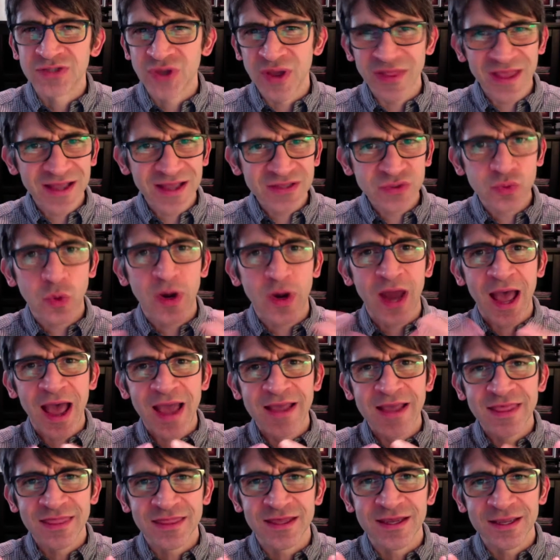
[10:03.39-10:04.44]
that's what
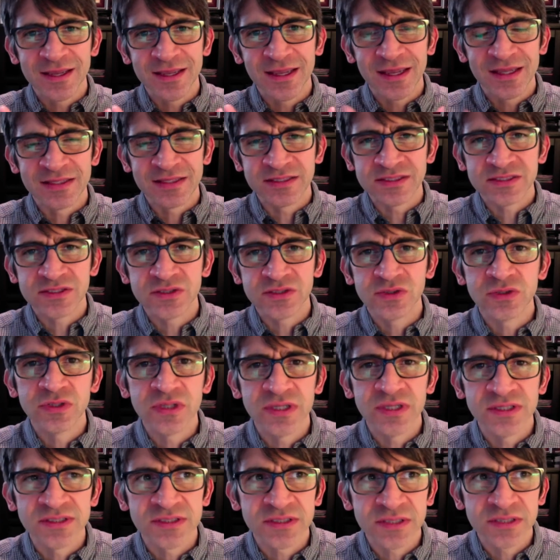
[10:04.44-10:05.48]
I think is
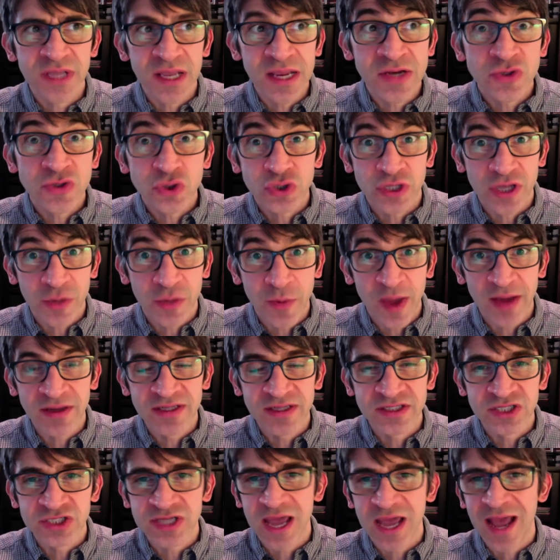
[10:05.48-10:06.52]
interesting about
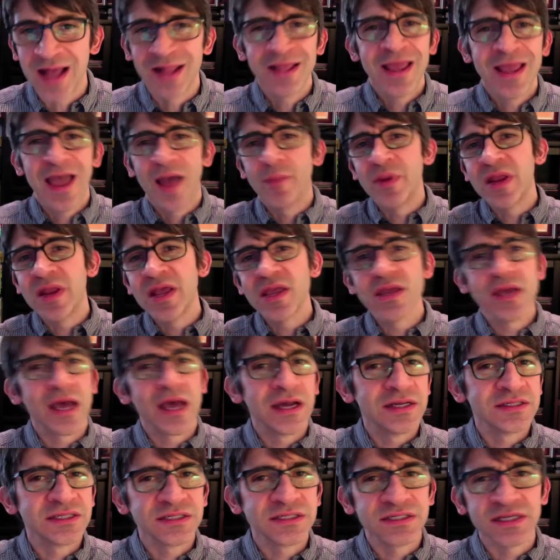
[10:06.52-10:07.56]
his style. I mean, he can
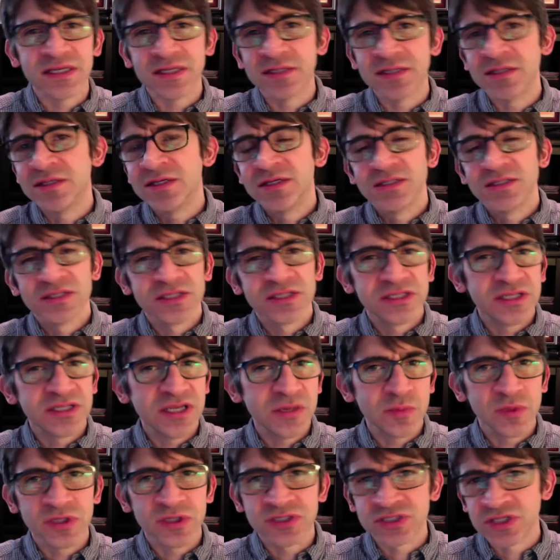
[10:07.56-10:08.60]
cut a scene
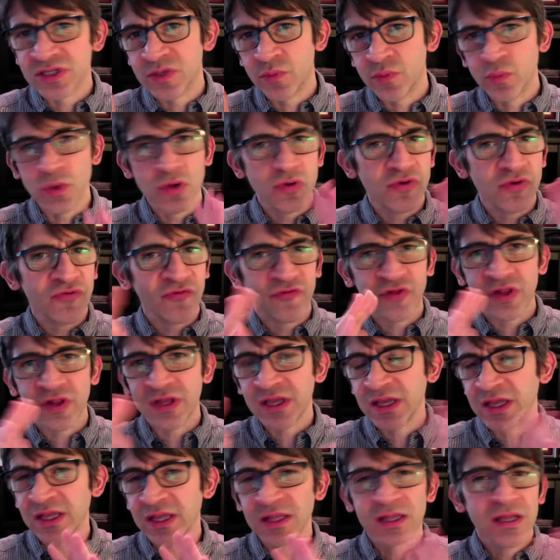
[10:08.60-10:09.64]
seamlessly,
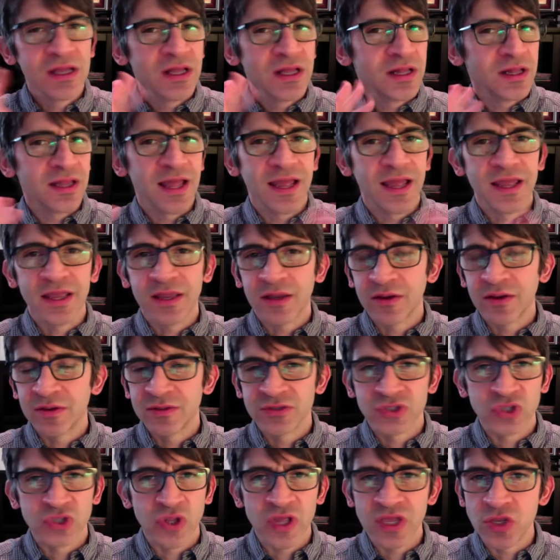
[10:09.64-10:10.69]
beautifully, like
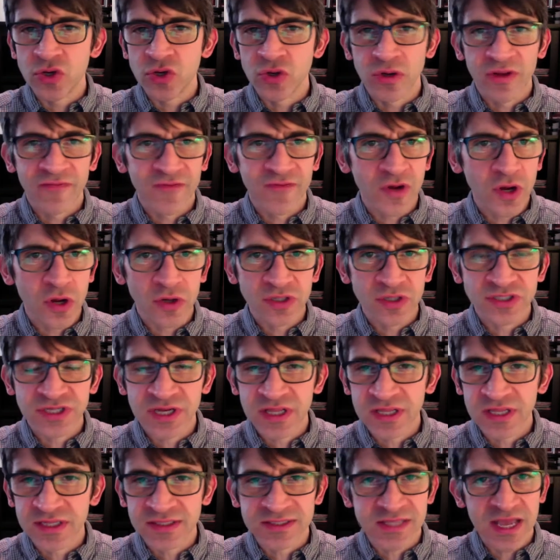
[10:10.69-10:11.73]
so that you don't even notice
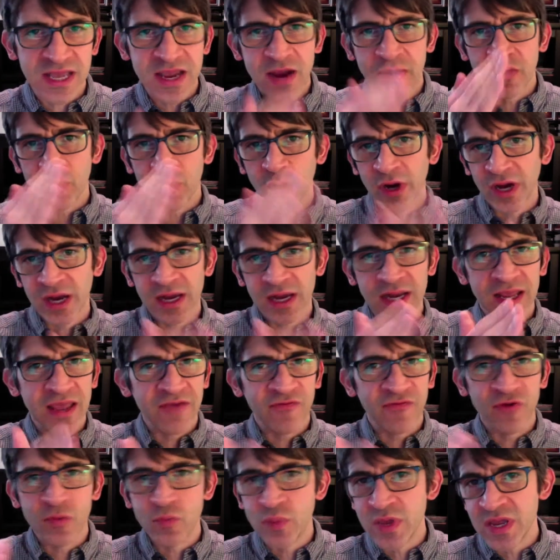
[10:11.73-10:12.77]
anything's there, and we're hitting
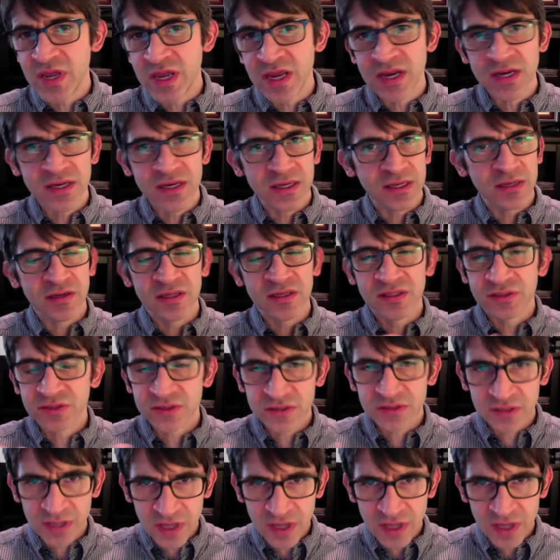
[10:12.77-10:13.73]
every beat, and it's.